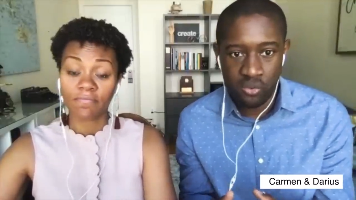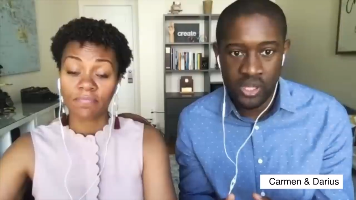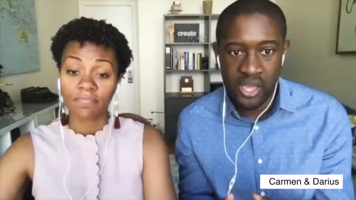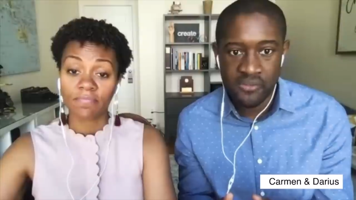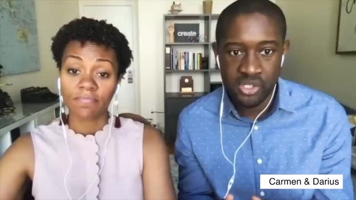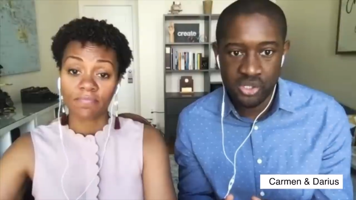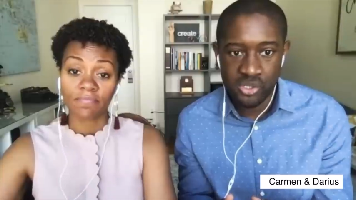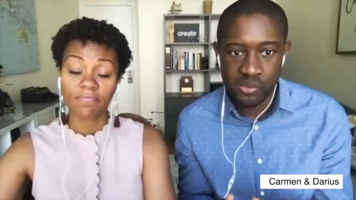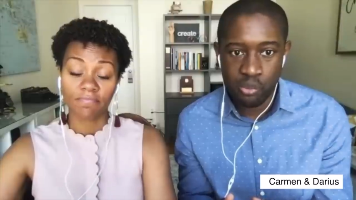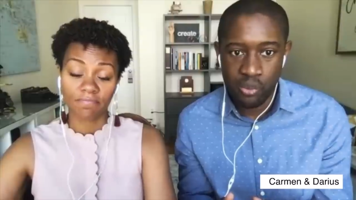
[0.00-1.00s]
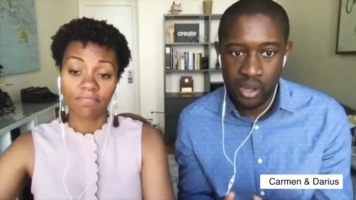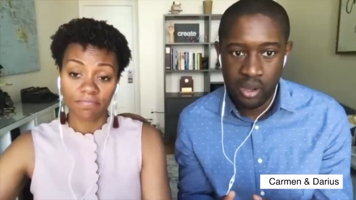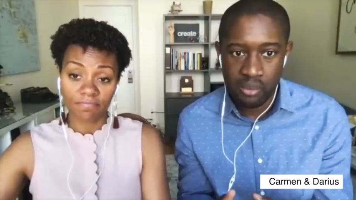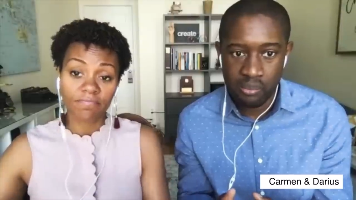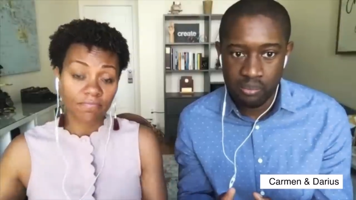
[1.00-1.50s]
Speaker 1: life insurance uh,
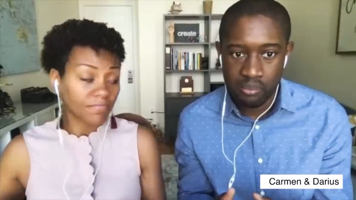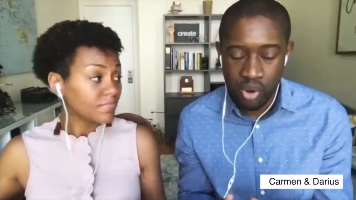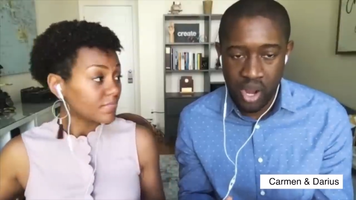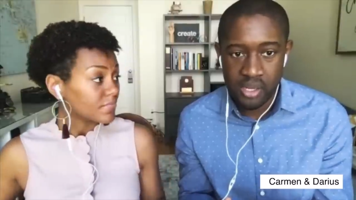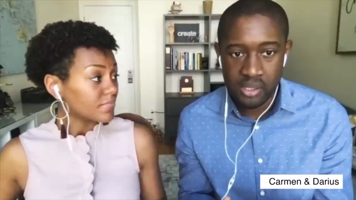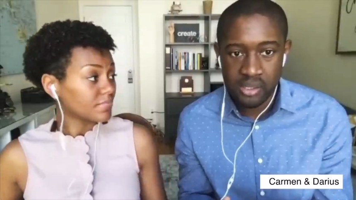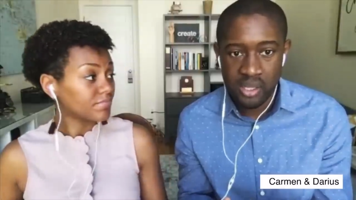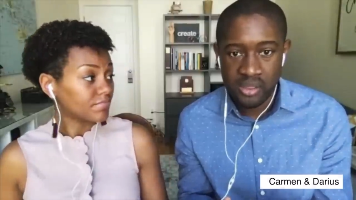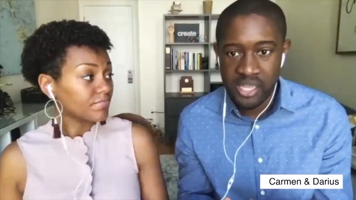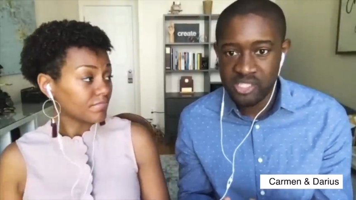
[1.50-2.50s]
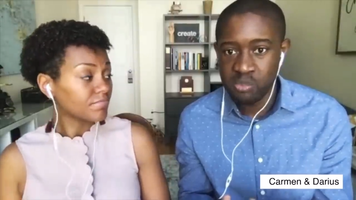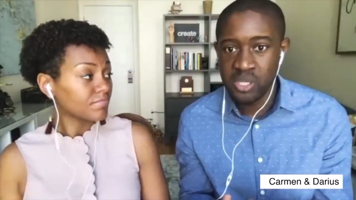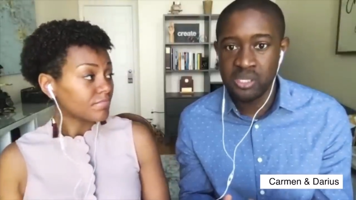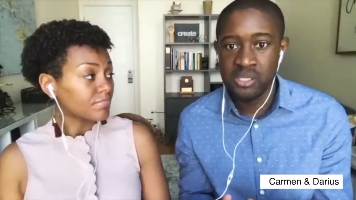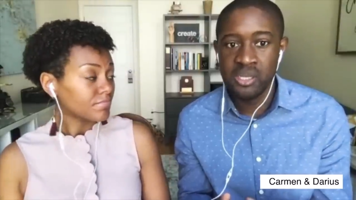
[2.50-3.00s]
product mm-hmm. that's
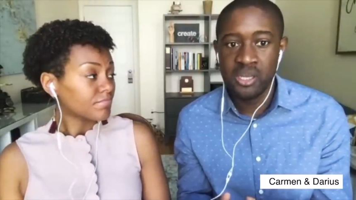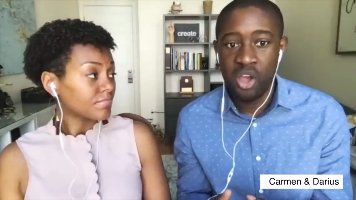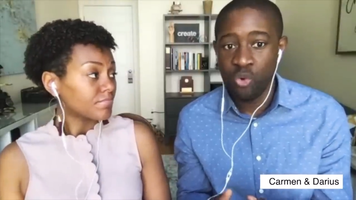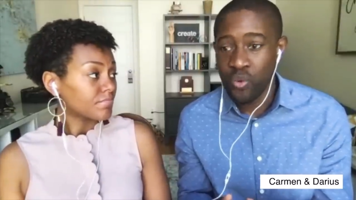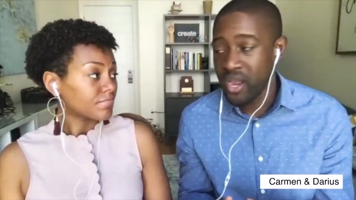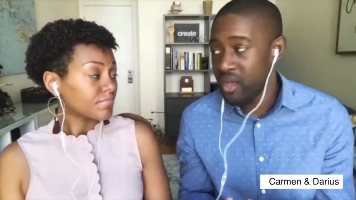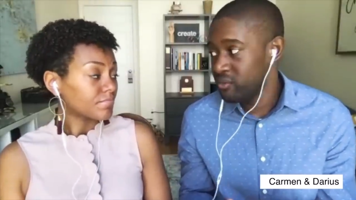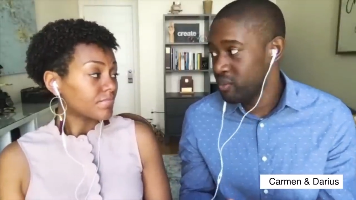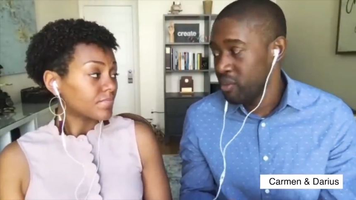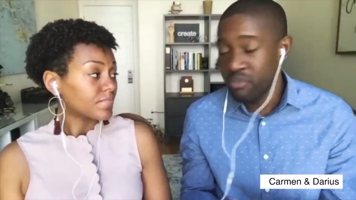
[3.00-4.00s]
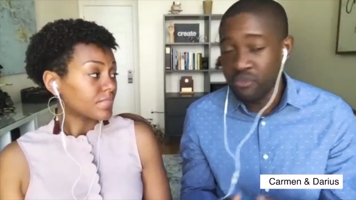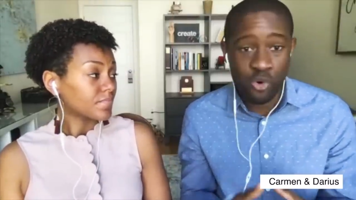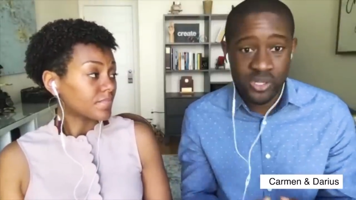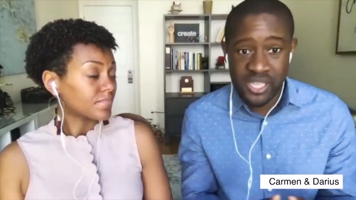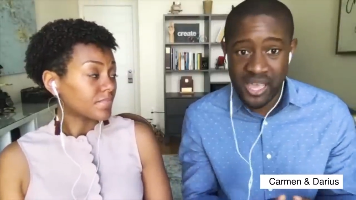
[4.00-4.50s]
been around before
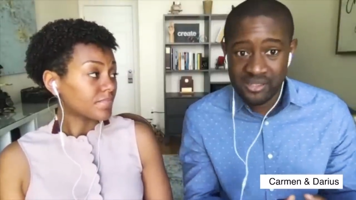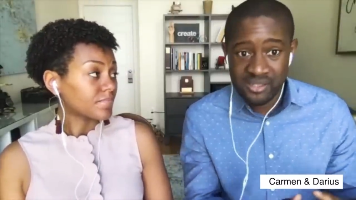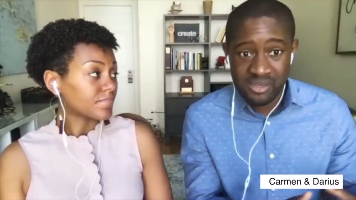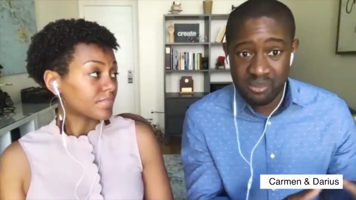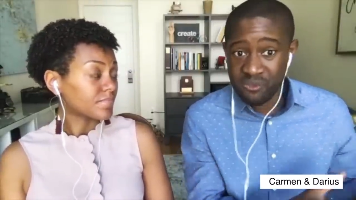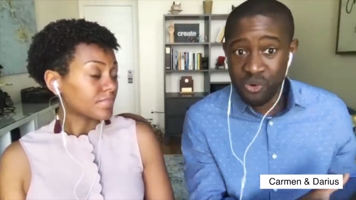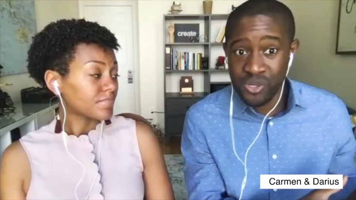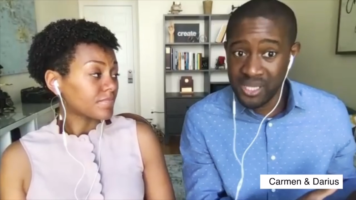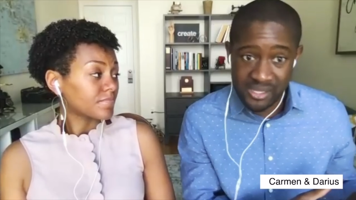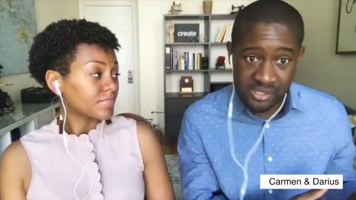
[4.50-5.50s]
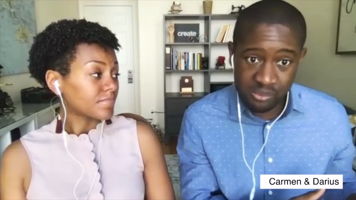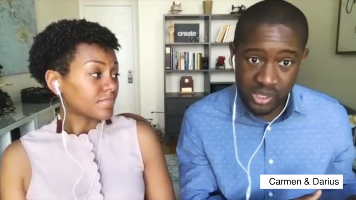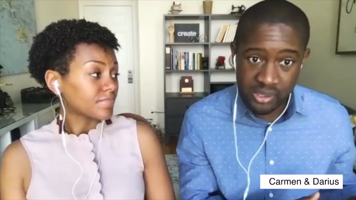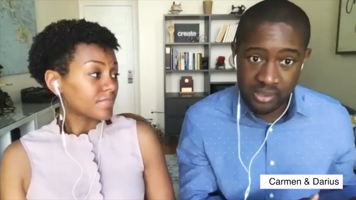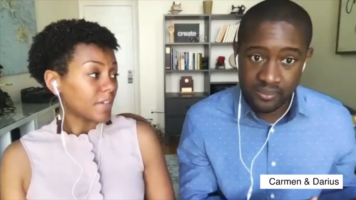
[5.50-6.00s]
taxes and before the S&P.
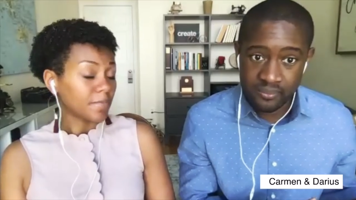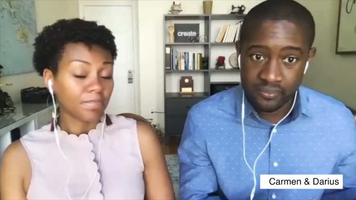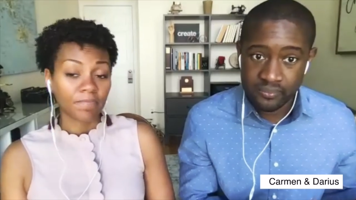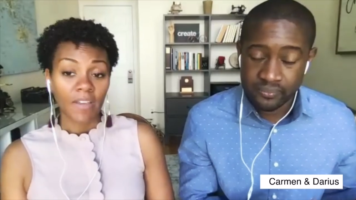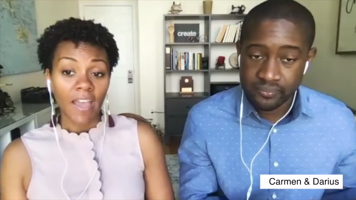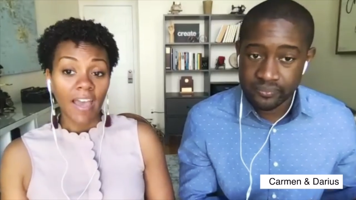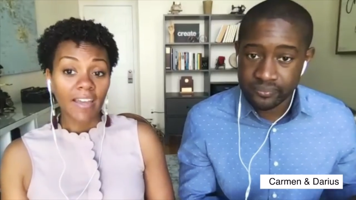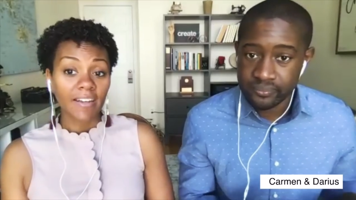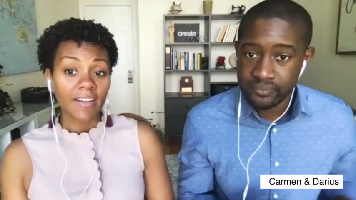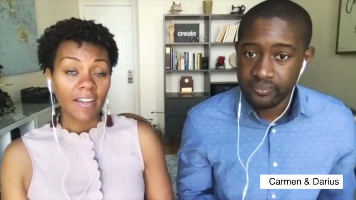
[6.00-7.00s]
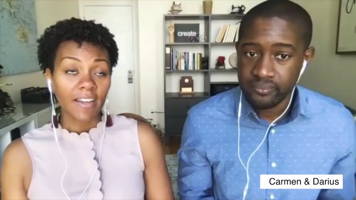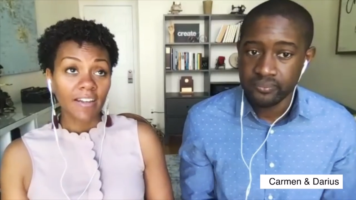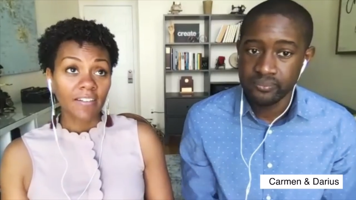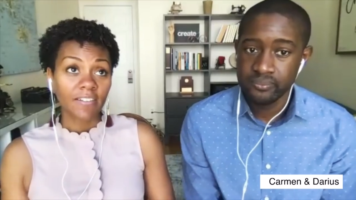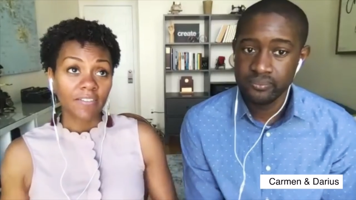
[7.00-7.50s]
Speaker 2: Yeah. And
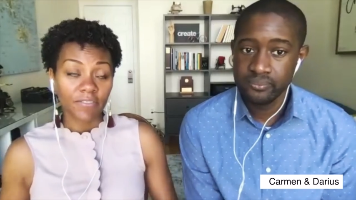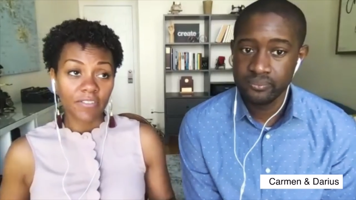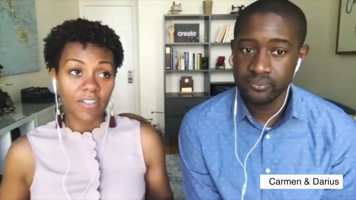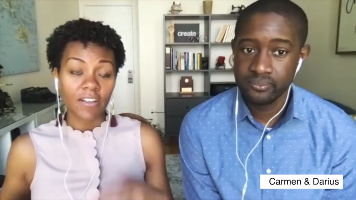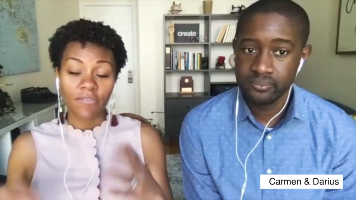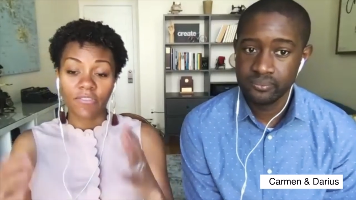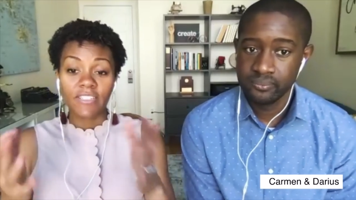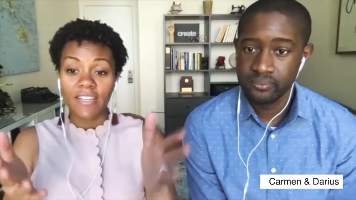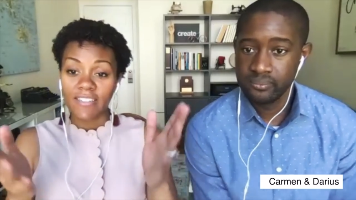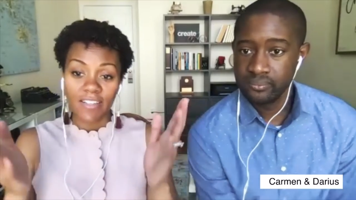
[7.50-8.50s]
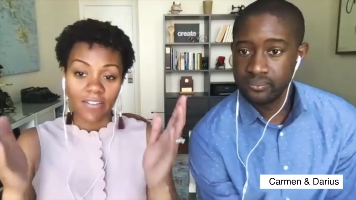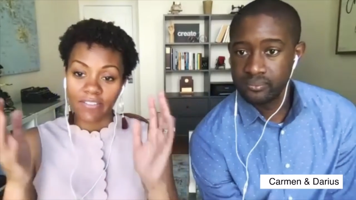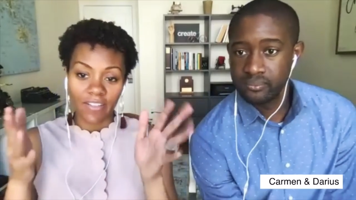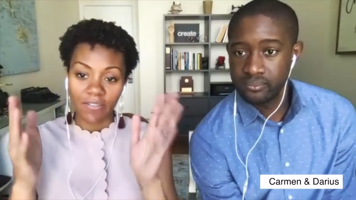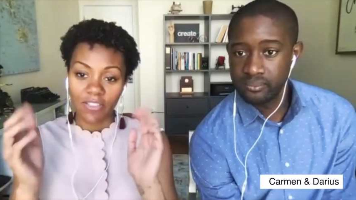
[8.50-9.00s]
and eh, Denzel,
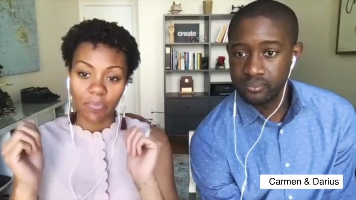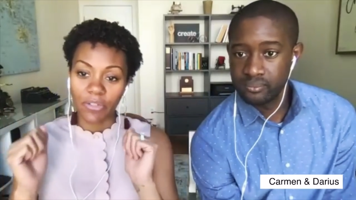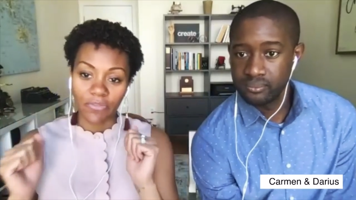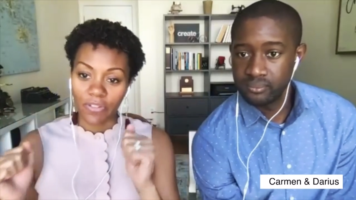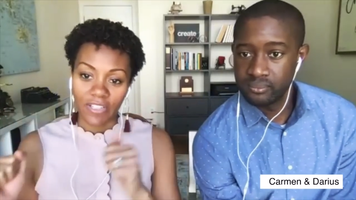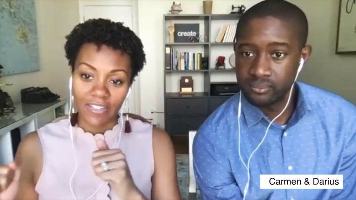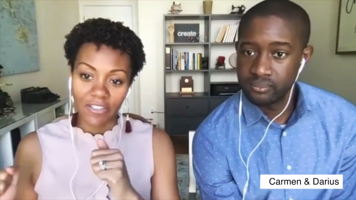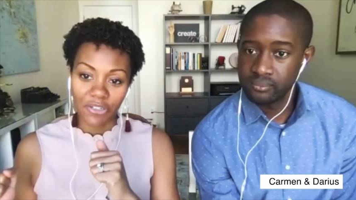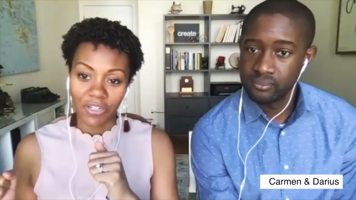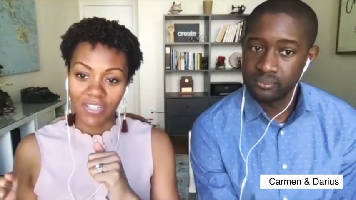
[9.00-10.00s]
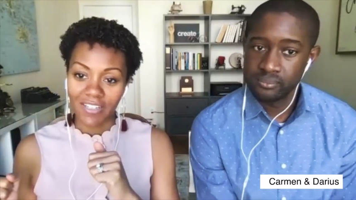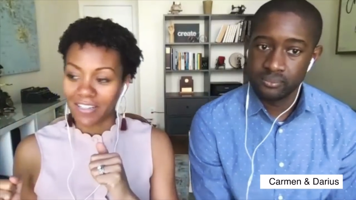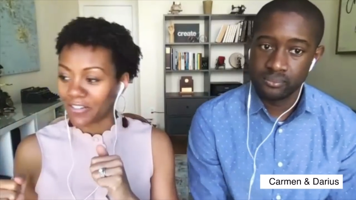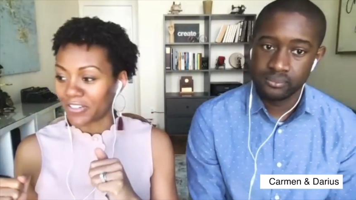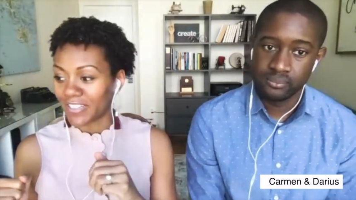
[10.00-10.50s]
that was a beautiful illustration that you
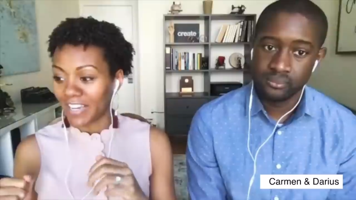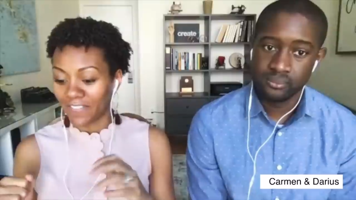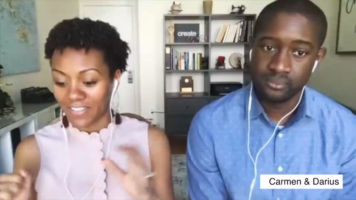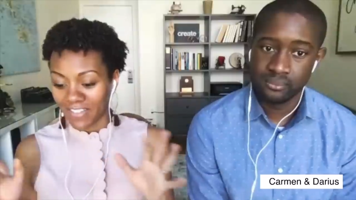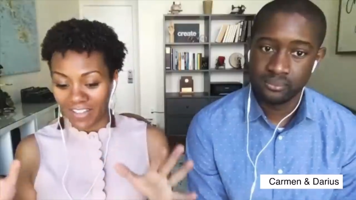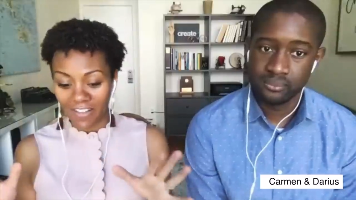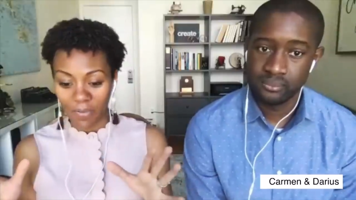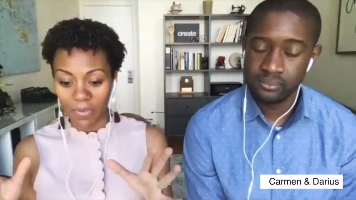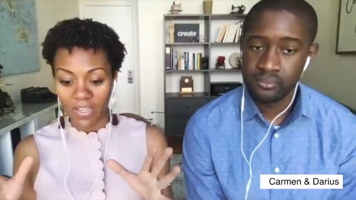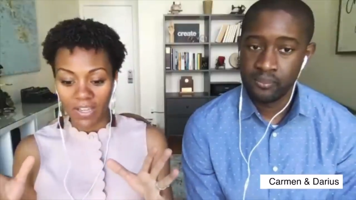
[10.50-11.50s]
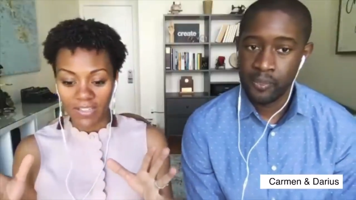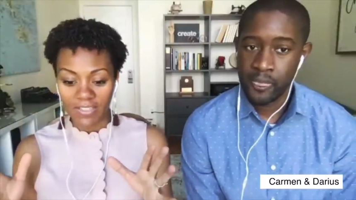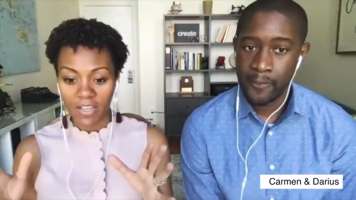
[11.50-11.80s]
just gave us. I love it because